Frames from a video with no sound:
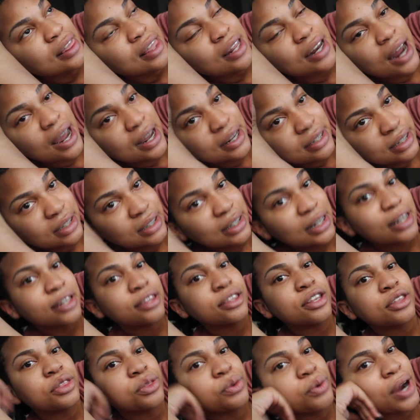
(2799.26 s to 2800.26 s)
then I
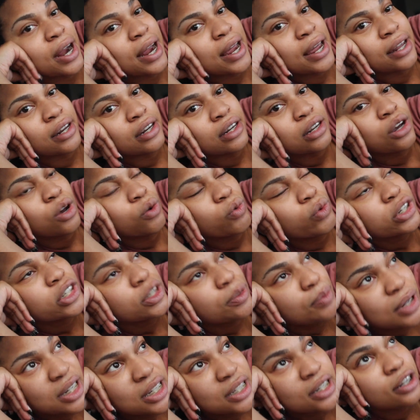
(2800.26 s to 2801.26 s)
delete the thread,
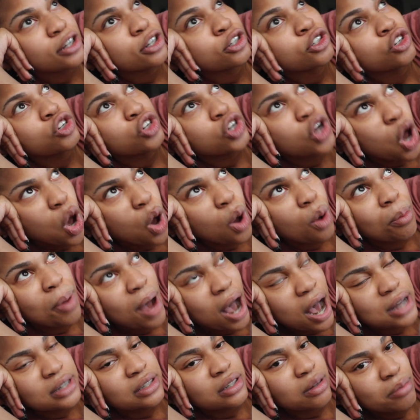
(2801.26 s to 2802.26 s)
which means there's no
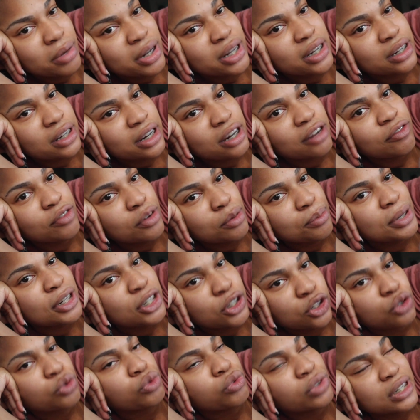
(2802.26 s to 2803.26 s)
possibility for me
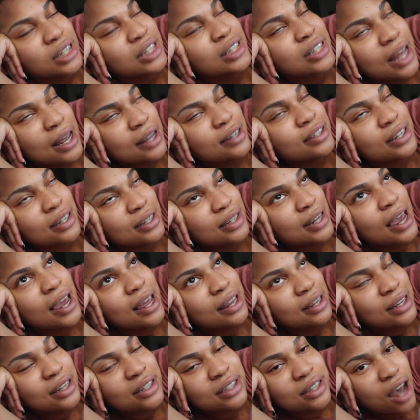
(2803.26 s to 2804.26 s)
to
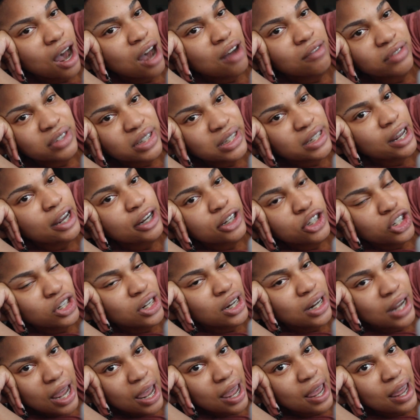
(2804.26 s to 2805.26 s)
resuscitate this
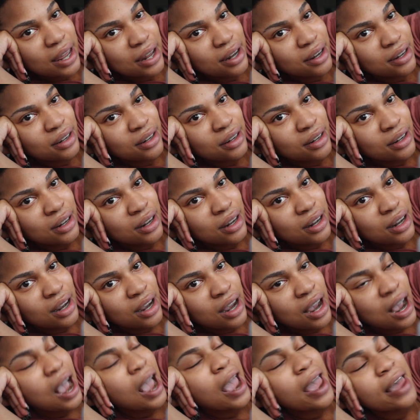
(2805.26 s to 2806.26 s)
conversation again.
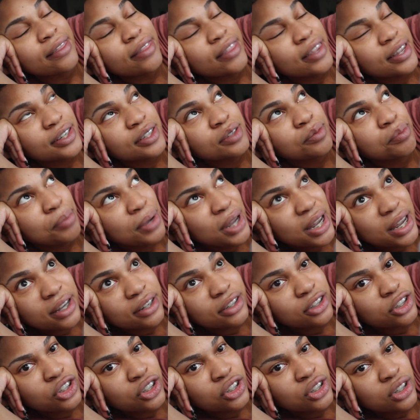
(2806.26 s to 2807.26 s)
And this
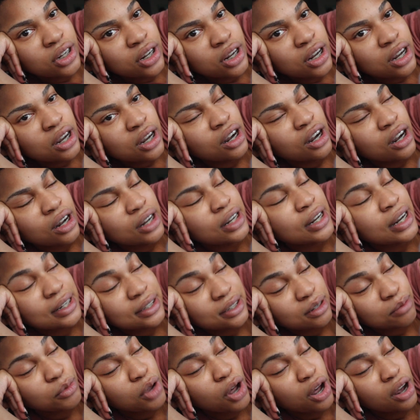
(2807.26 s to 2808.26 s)
bitch,
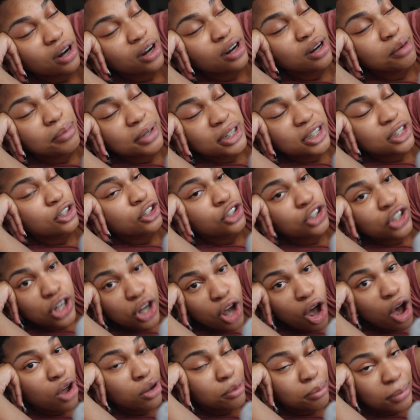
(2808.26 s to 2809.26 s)
yes, I'm calling her a bitch because she
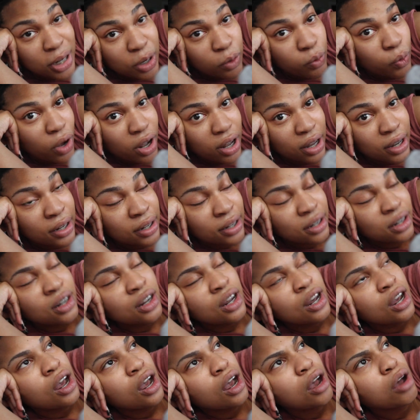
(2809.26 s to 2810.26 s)
called me one.
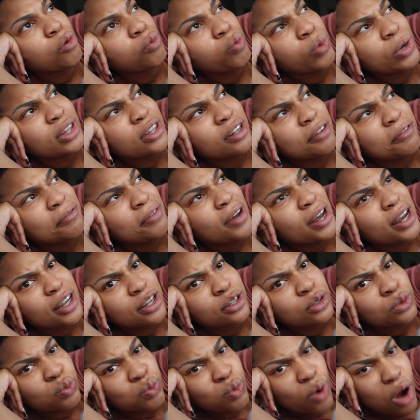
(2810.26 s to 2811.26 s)
What the fuck
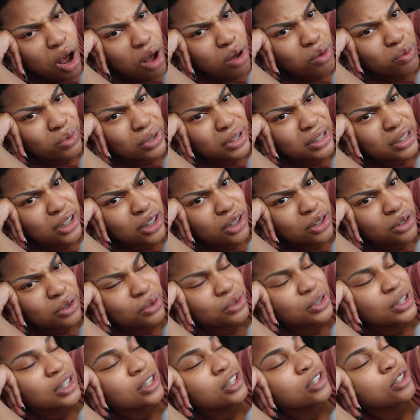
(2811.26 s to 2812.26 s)
is wrong with
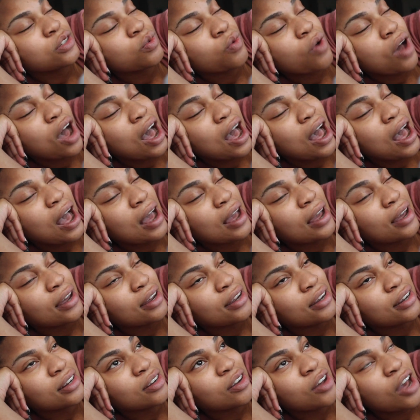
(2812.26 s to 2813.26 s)
you? This is
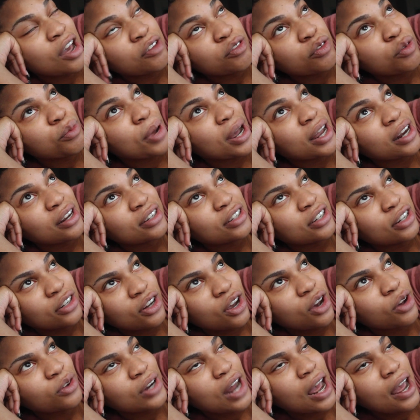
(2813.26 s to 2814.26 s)
why everybody, you
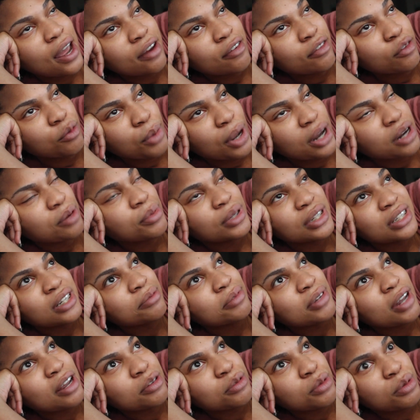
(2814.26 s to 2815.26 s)
know, not everybody, but
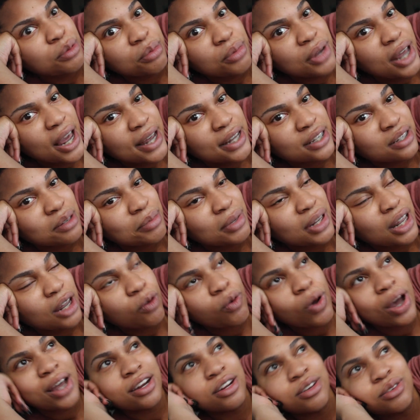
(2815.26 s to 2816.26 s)
sometimes people be asking me, like,
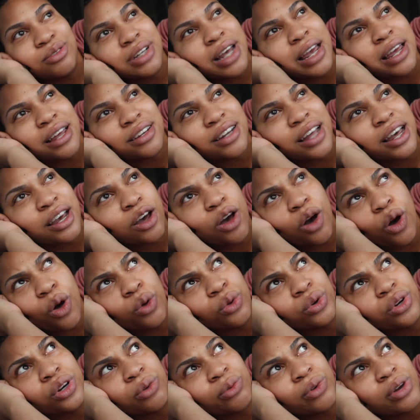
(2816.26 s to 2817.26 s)
why do you date, like,
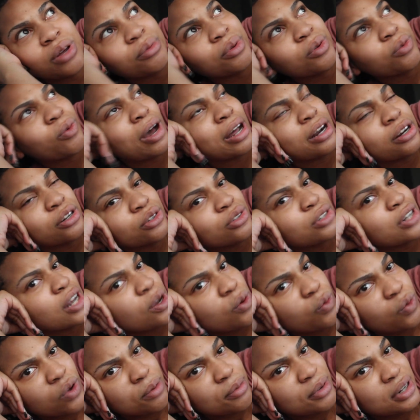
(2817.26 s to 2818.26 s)
older women? Why don't you
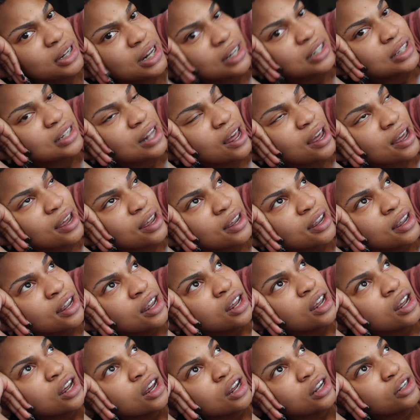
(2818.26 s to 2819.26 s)
date women that's, like,
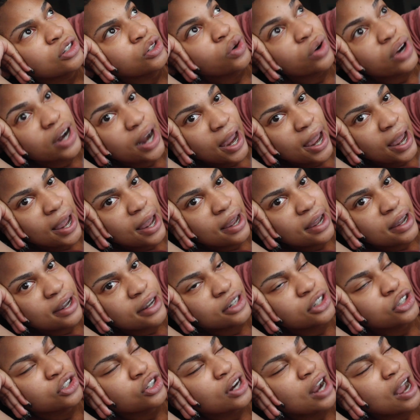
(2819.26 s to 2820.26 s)
your
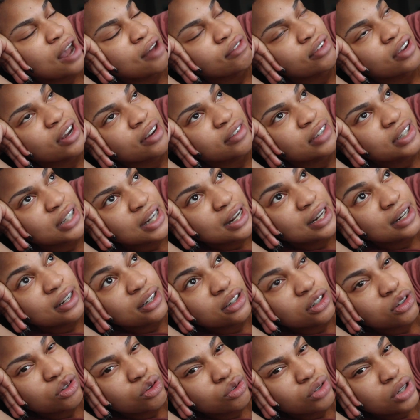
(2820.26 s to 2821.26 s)
age, or have you ever dated
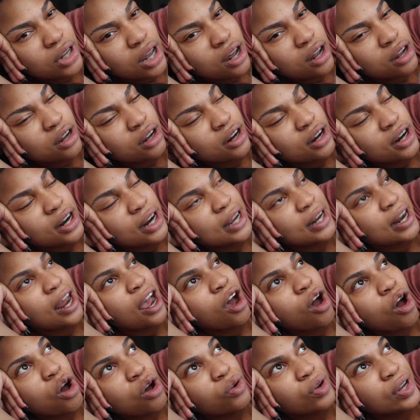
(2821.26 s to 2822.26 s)
a little younger? And
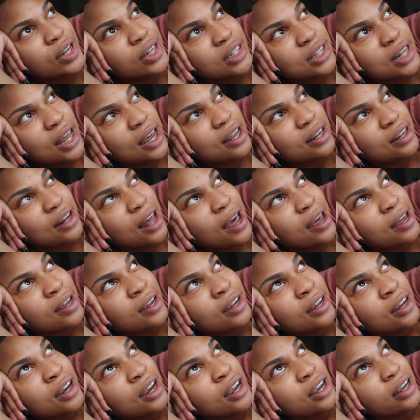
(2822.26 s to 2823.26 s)
I always say,
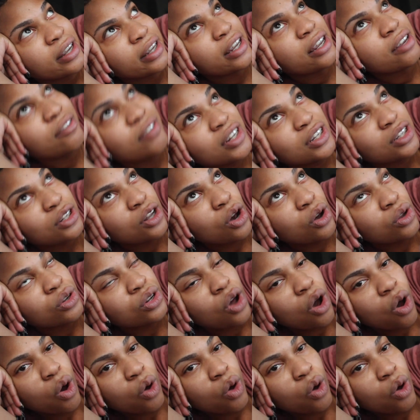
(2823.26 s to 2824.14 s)
like, even though the